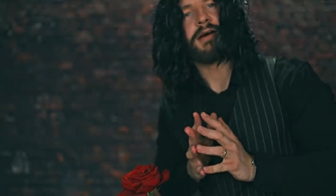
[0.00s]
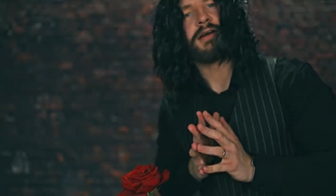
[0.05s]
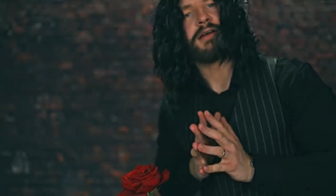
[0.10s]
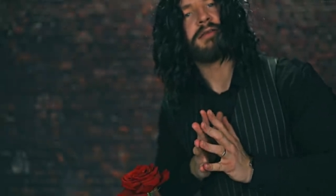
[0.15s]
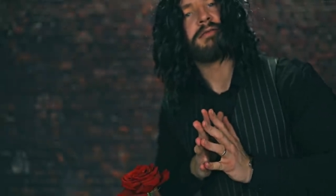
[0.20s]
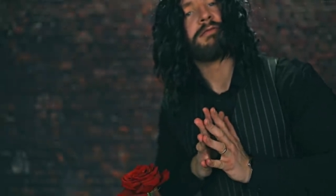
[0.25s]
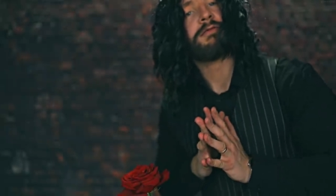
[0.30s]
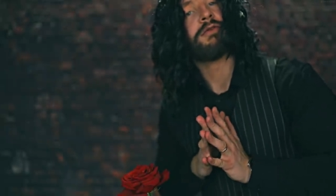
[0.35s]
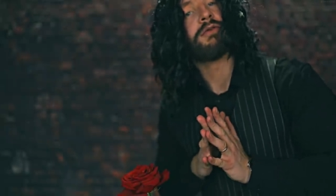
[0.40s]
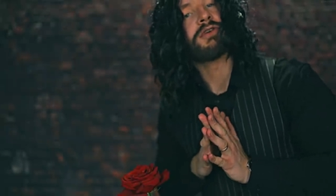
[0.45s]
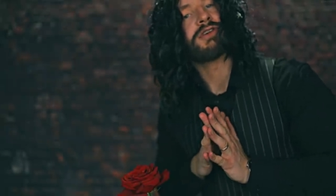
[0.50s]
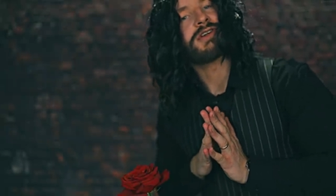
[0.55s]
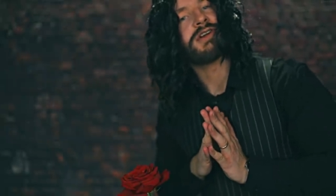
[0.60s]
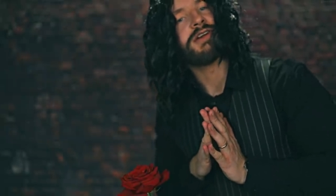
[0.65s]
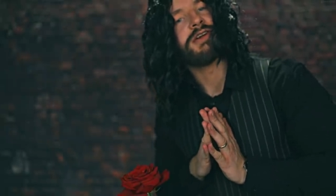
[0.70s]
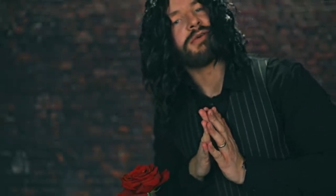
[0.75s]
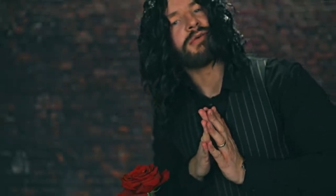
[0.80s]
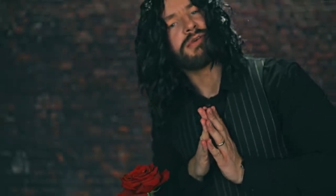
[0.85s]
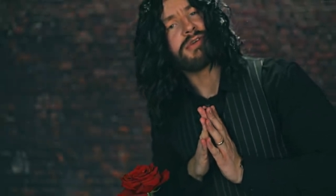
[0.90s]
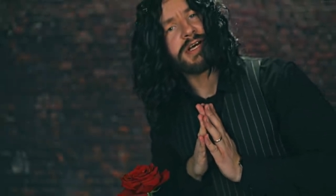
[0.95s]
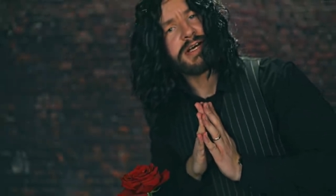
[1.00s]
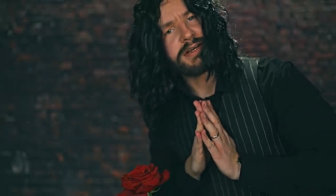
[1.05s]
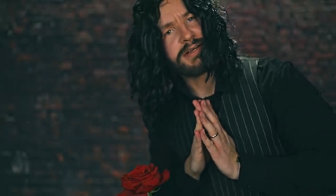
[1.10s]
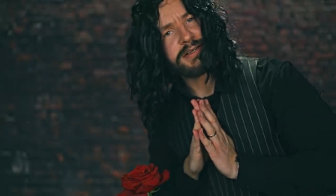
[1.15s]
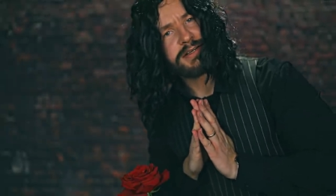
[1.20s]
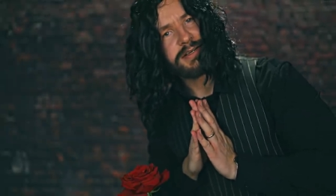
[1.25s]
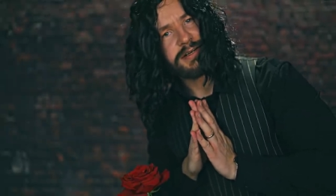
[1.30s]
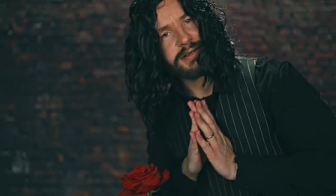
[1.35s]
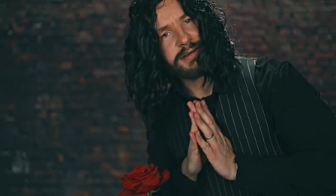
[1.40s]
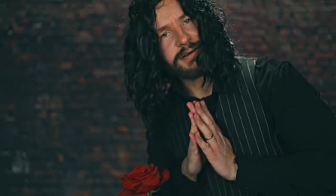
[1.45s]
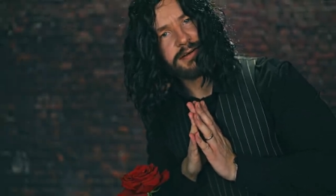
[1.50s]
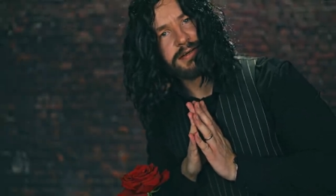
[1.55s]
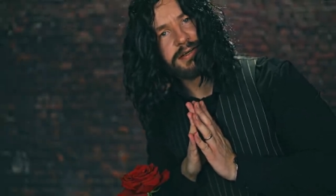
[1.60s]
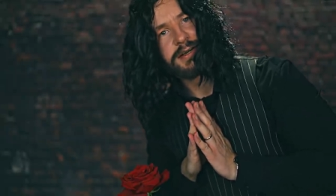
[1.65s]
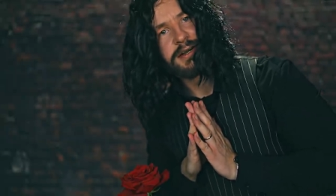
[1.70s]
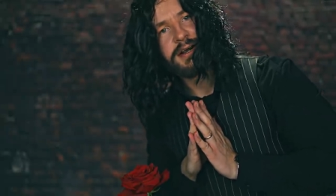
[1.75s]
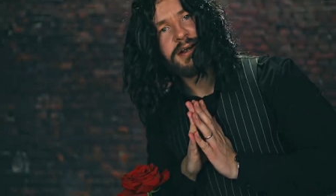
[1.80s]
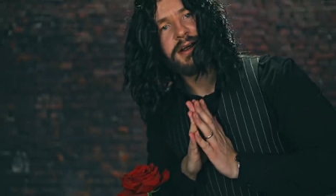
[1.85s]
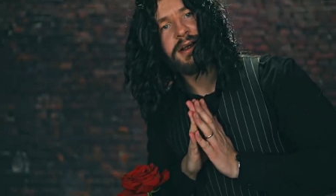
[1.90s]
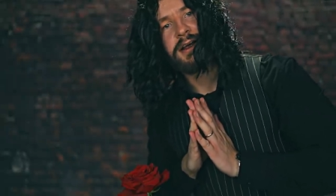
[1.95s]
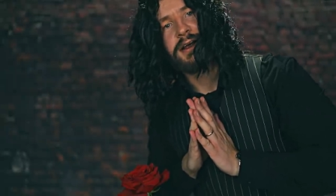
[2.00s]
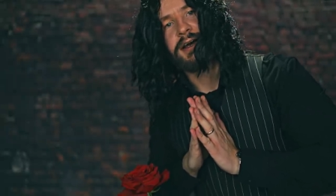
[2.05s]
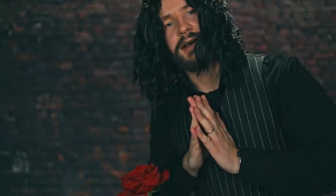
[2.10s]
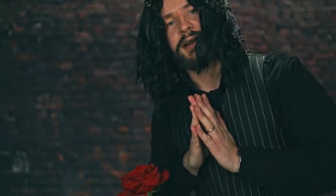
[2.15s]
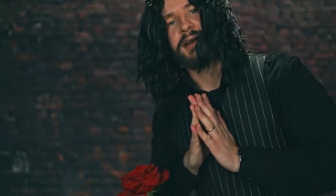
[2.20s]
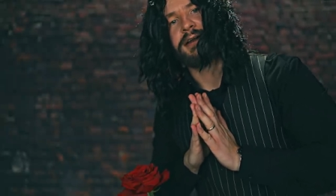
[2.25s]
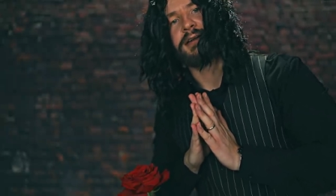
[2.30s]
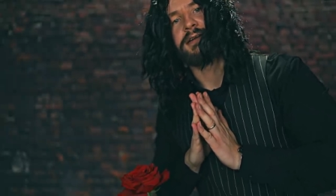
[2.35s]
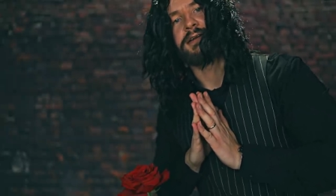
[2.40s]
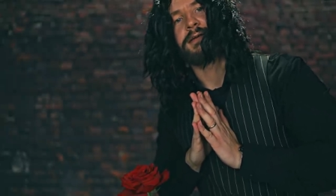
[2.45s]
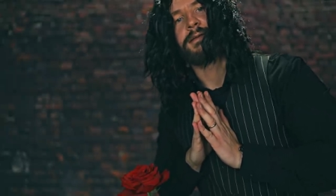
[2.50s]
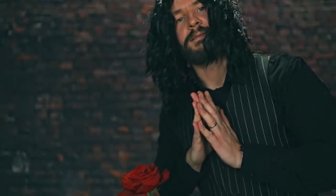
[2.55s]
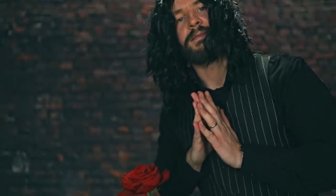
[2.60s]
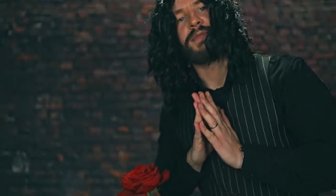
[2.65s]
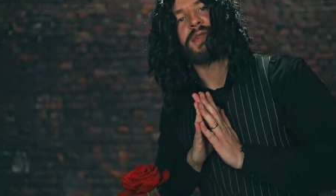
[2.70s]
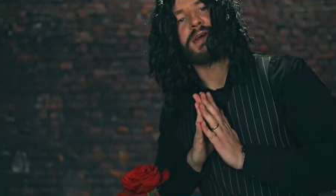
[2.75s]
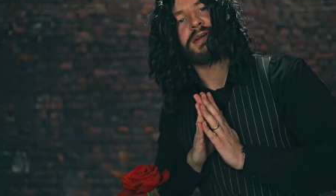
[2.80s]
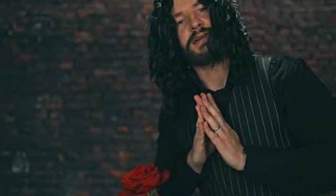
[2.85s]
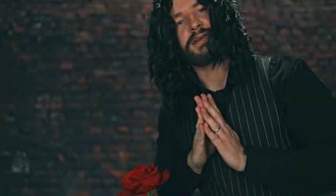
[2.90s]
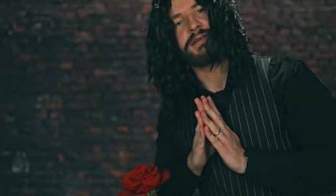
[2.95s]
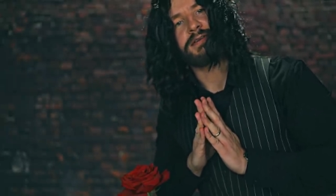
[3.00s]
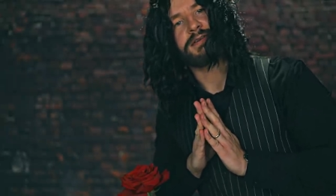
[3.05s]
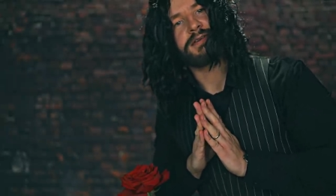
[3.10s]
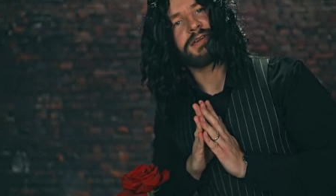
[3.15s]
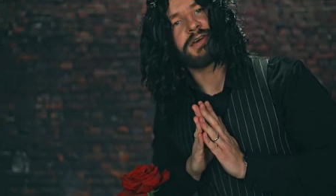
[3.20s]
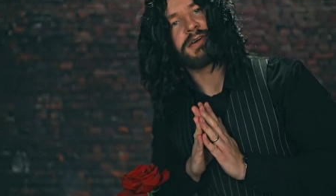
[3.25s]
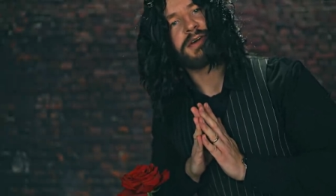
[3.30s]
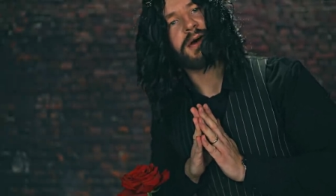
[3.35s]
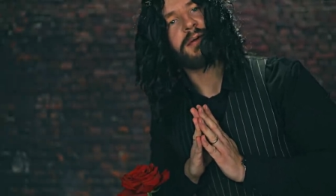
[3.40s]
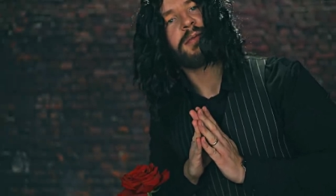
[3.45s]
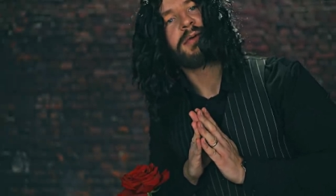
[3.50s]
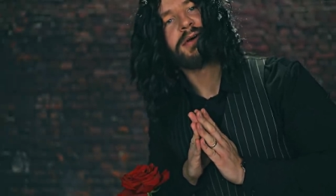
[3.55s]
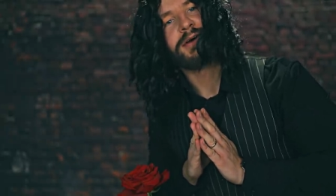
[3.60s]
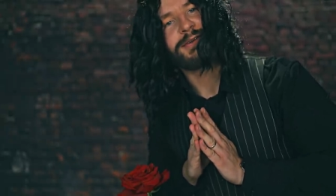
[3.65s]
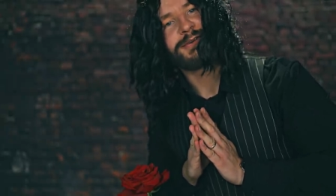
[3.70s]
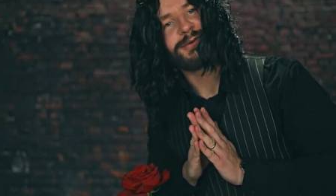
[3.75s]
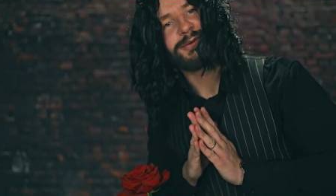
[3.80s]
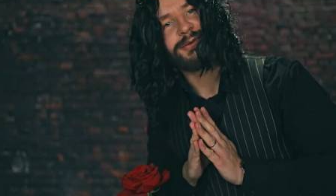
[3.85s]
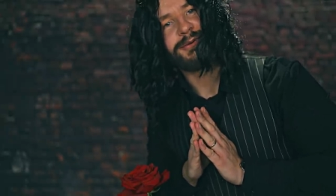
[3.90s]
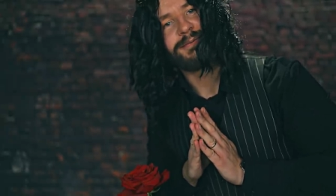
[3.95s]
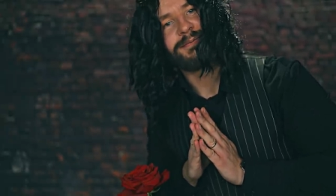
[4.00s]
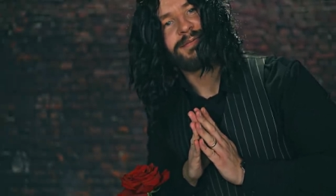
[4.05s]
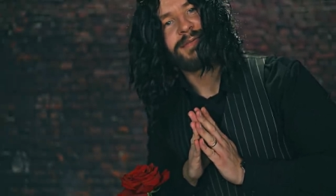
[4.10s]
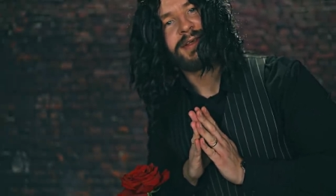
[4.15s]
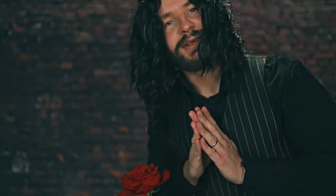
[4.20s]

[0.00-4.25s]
Unfortunately, your date didn't, and they didn't turn up at all.